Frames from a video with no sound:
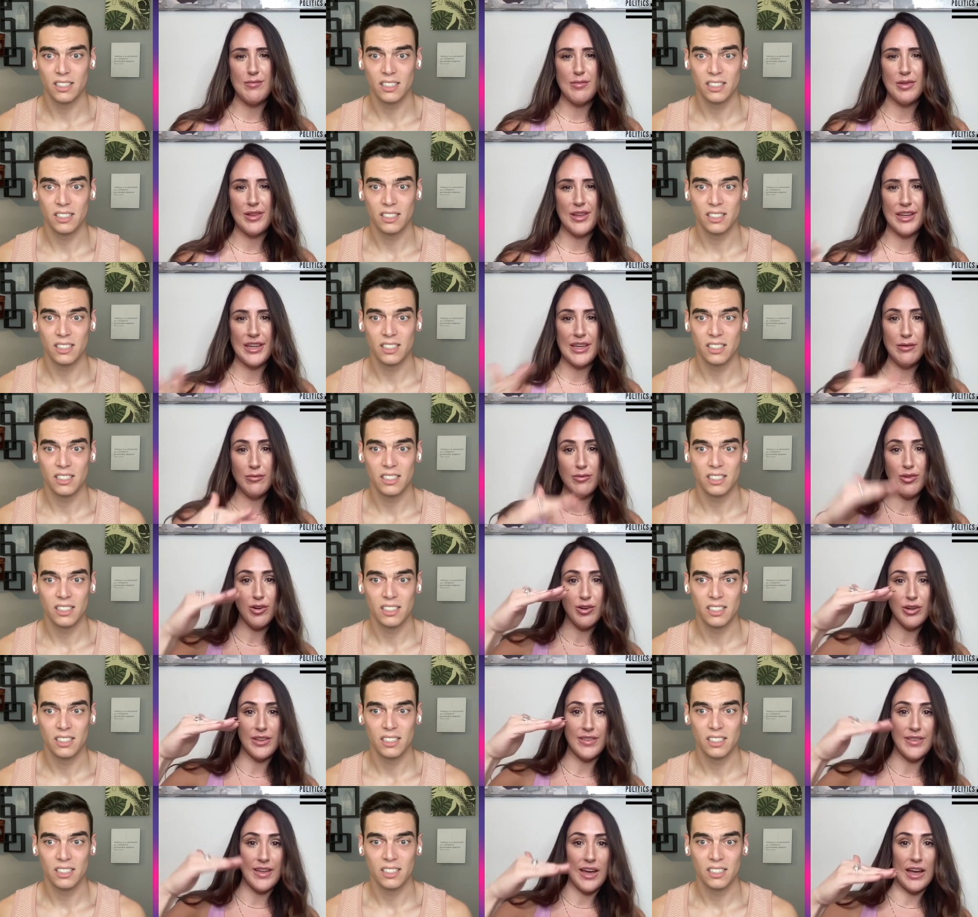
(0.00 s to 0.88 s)
Speaker 1: But like he was
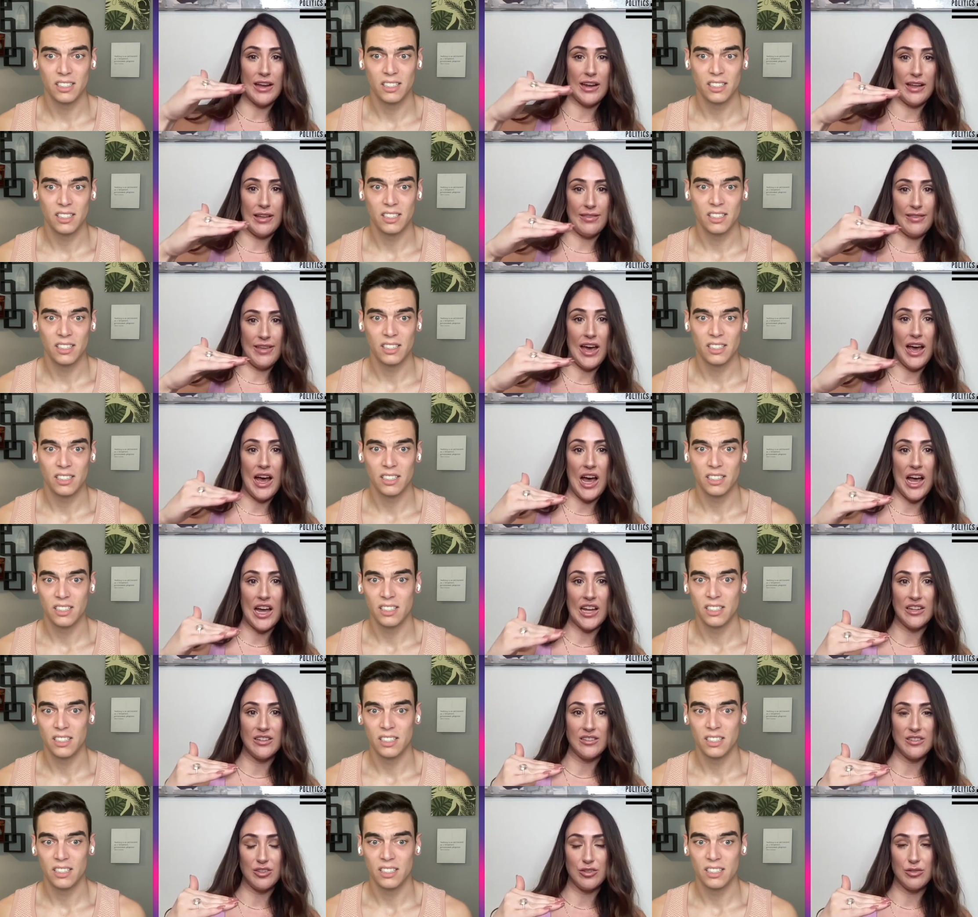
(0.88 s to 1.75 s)
already that that high
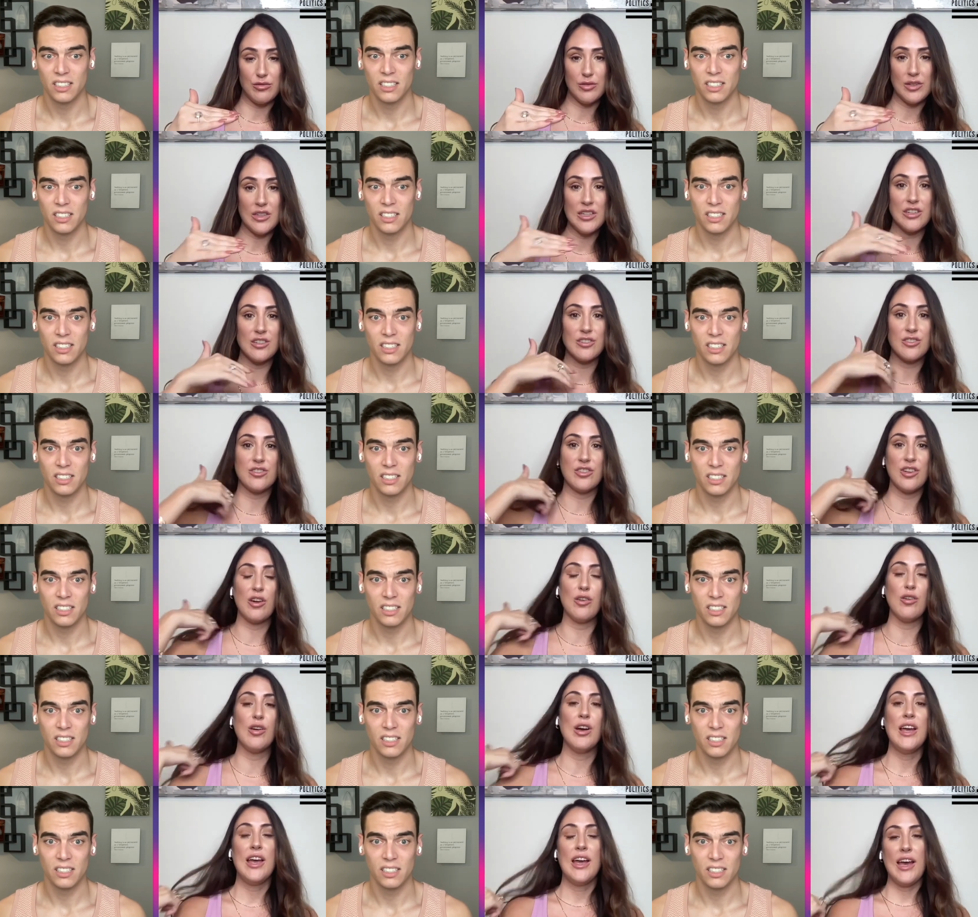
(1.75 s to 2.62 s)
in his career,
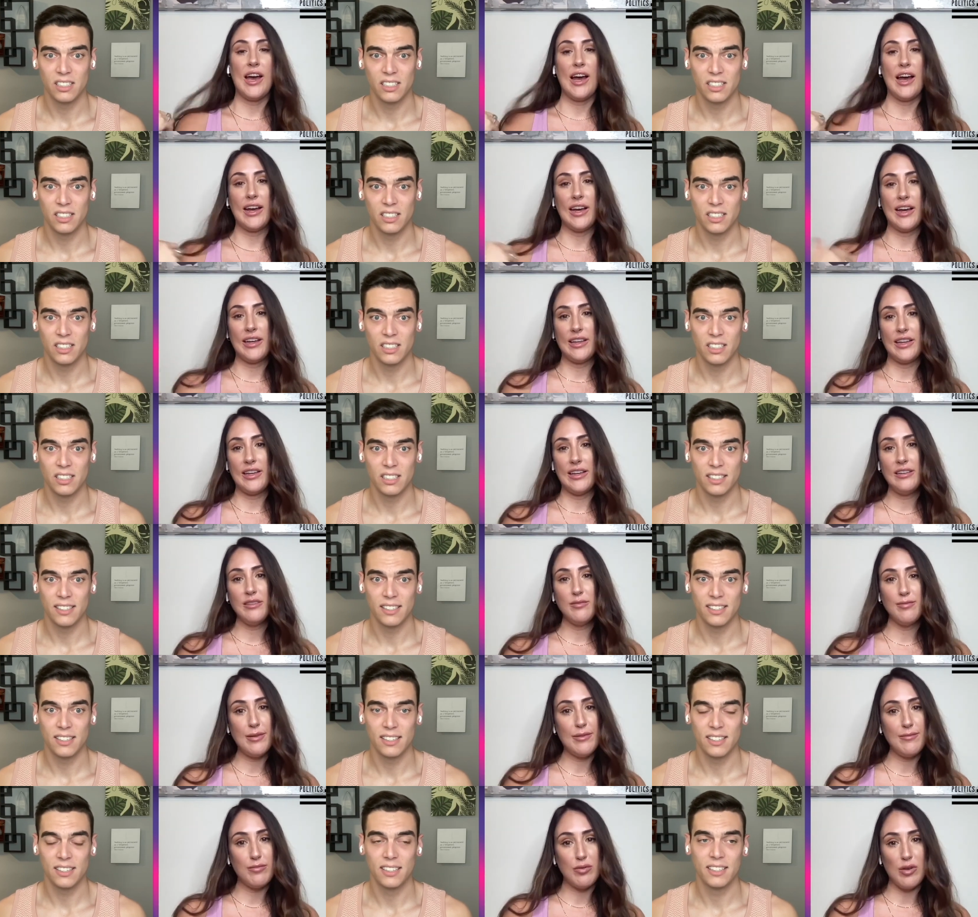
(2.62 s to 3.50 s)
so I, he's
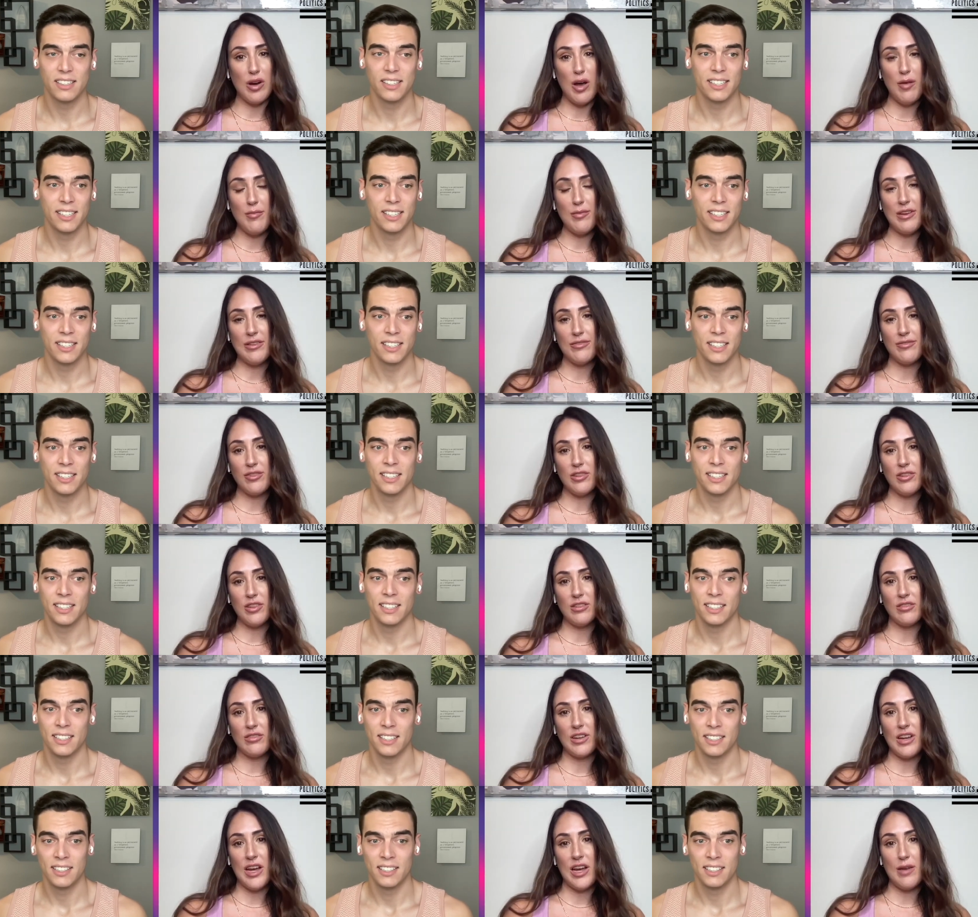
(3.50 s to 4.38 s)
been prominent for a
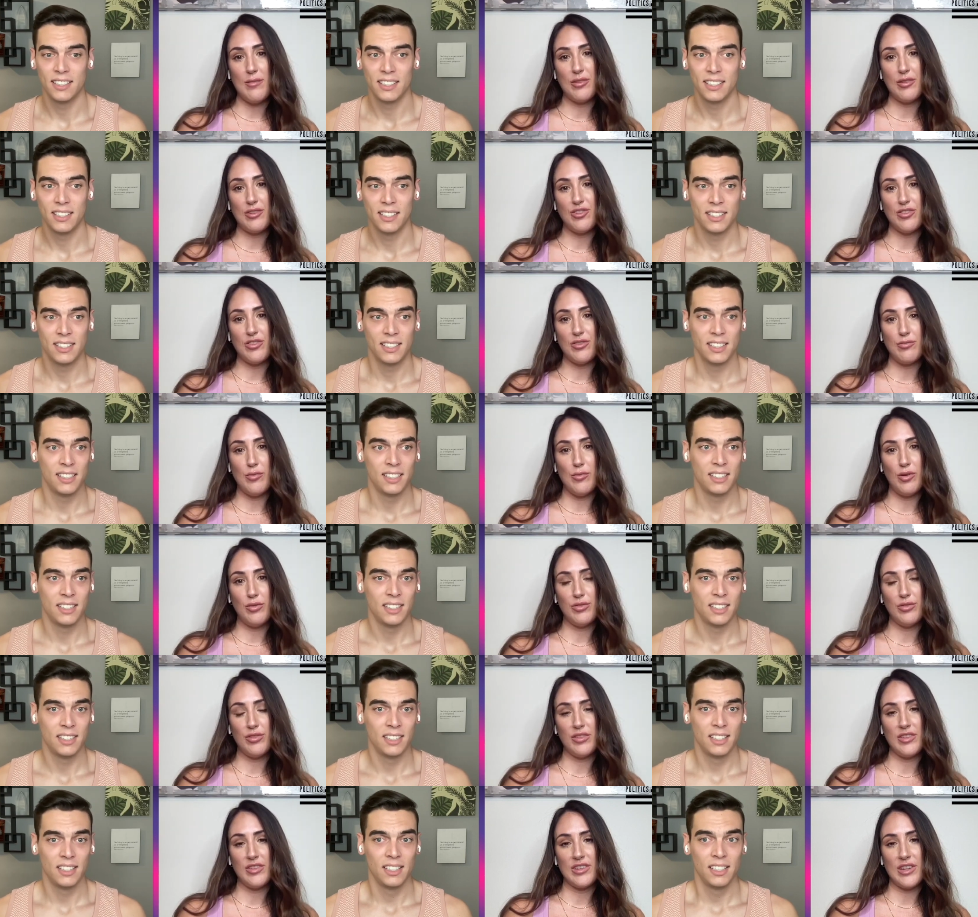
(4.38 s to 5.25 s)
long time. It's just
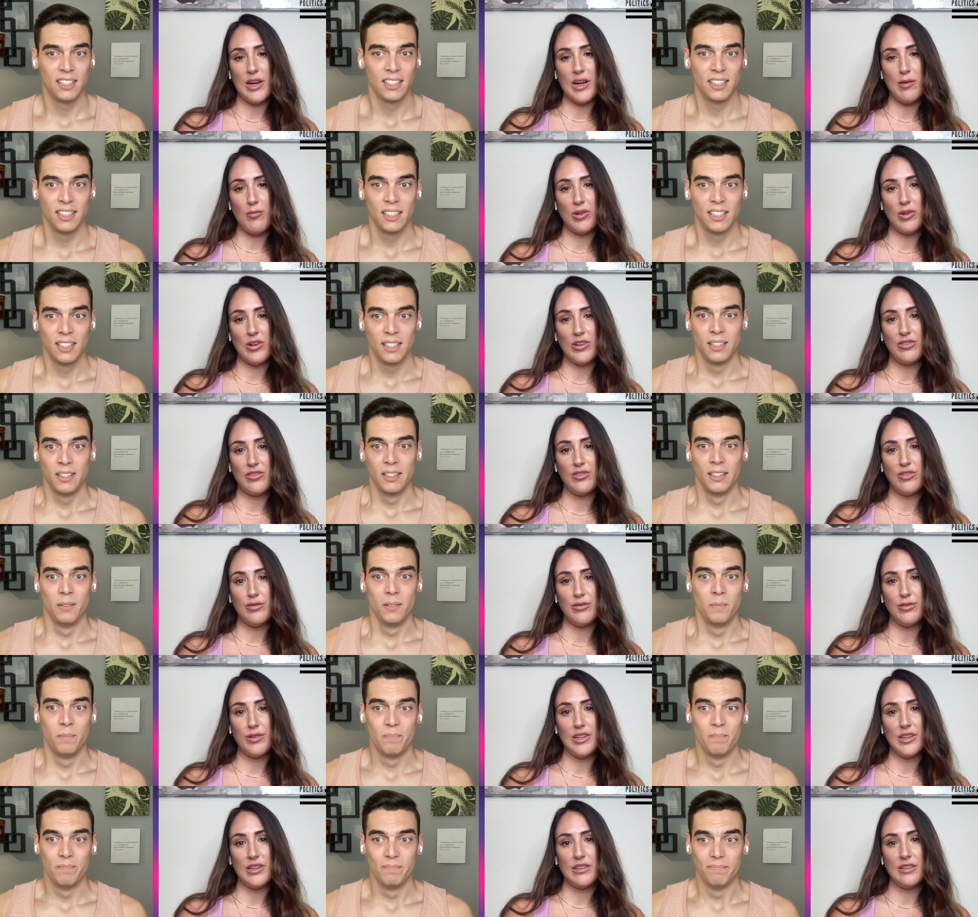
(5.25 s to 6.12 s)
most of the time what he's
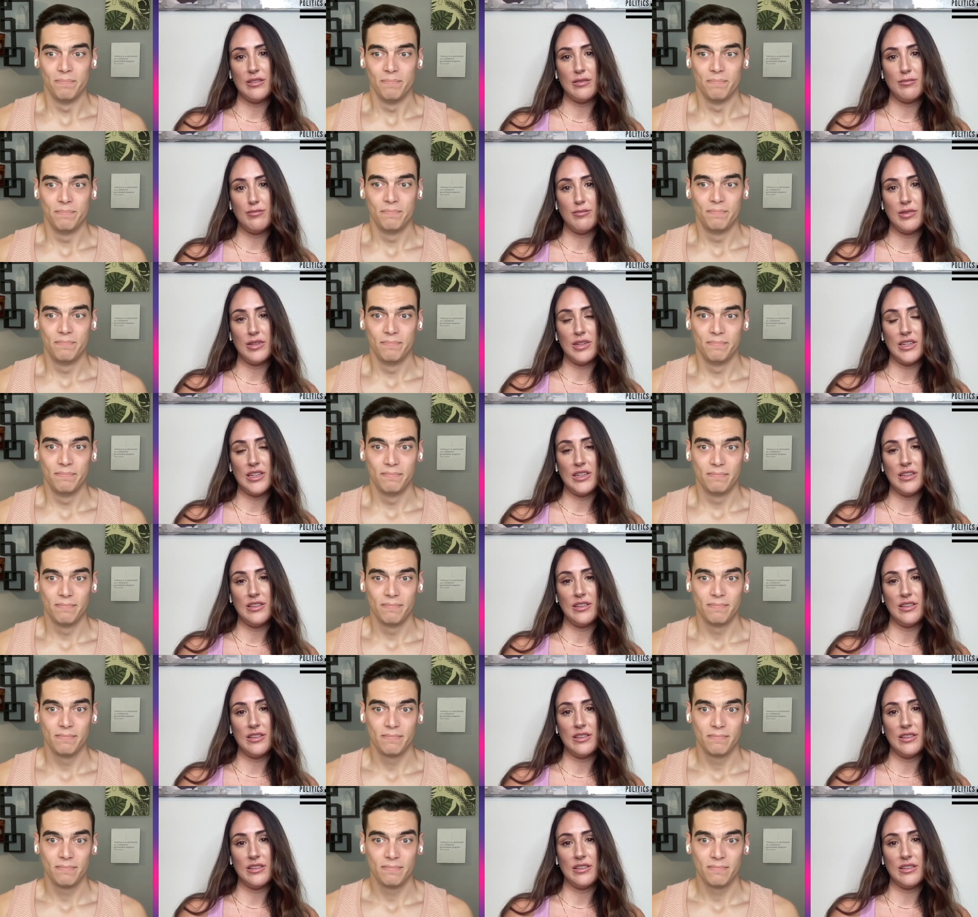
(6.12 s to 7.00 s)
doing is beneath
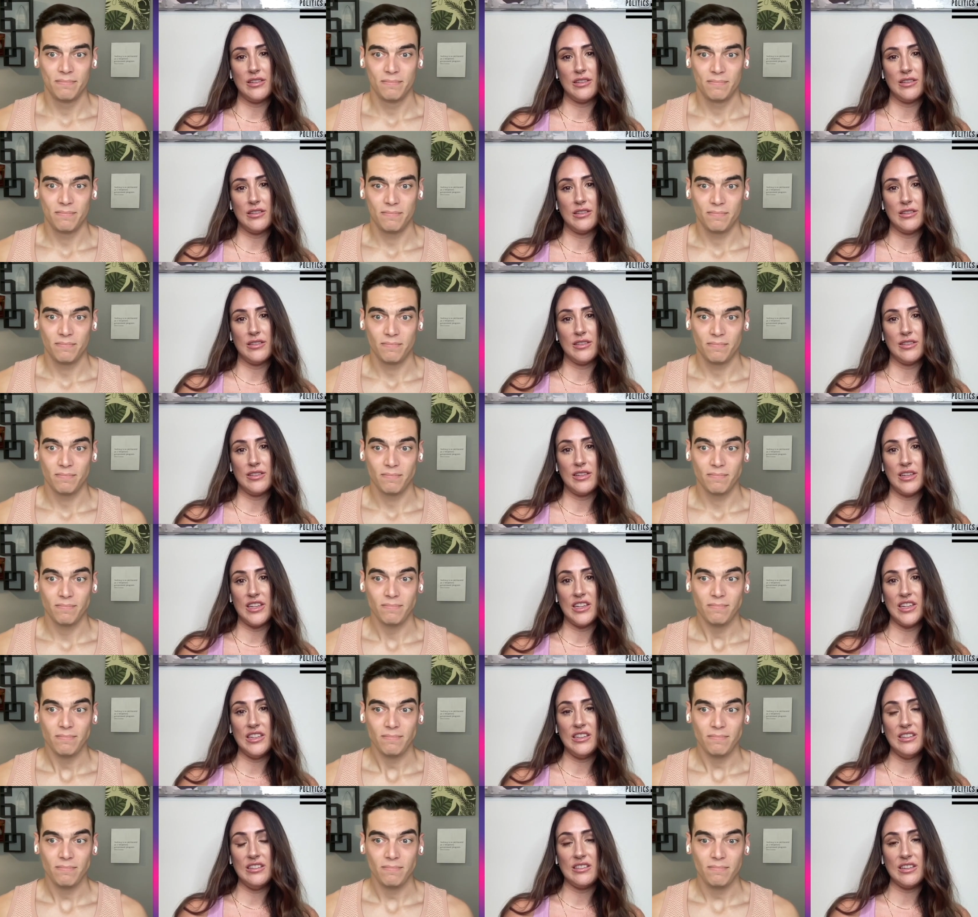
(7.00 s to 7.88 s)
the
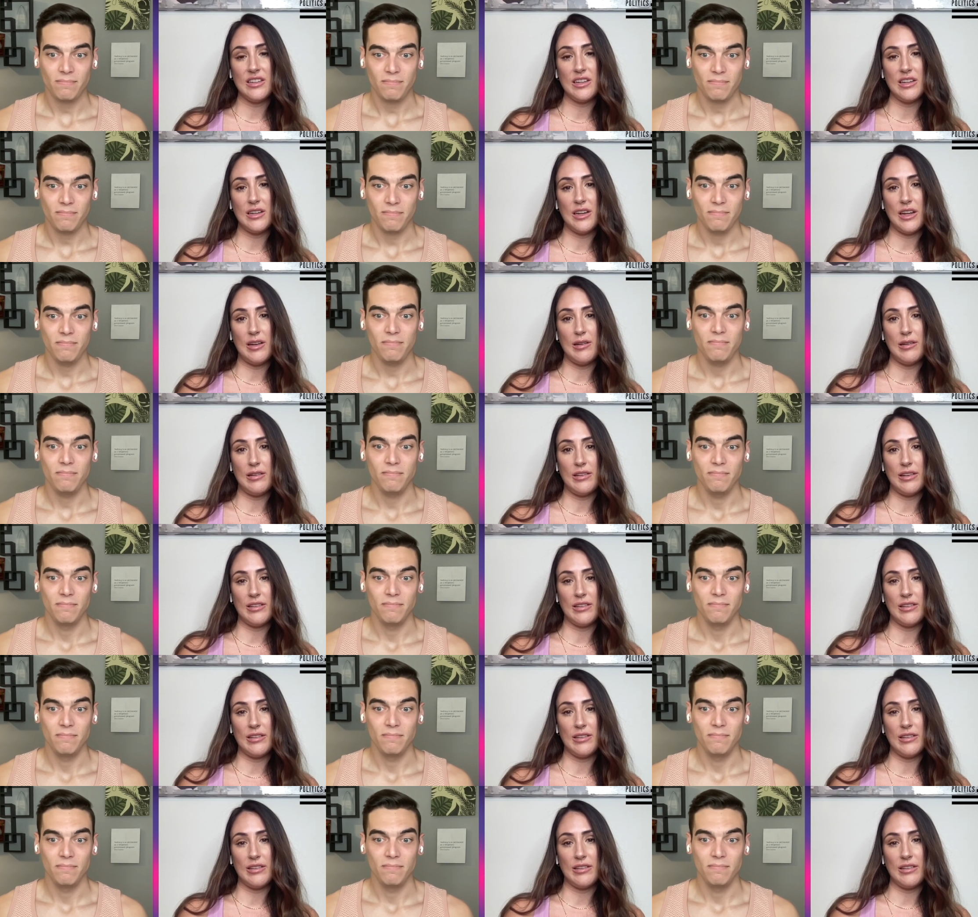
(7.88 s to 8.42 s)
scenes and and